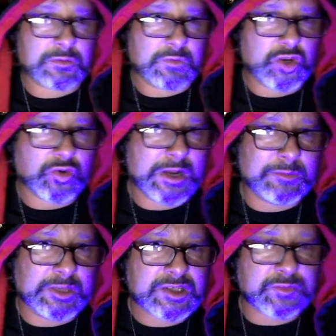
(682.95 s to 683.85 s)

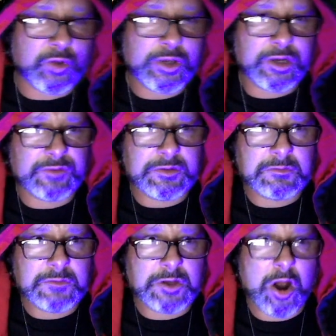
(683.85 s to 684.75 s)
incredibly exploitative and
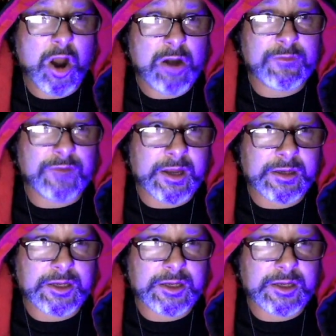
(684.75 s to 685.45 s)
horrifying.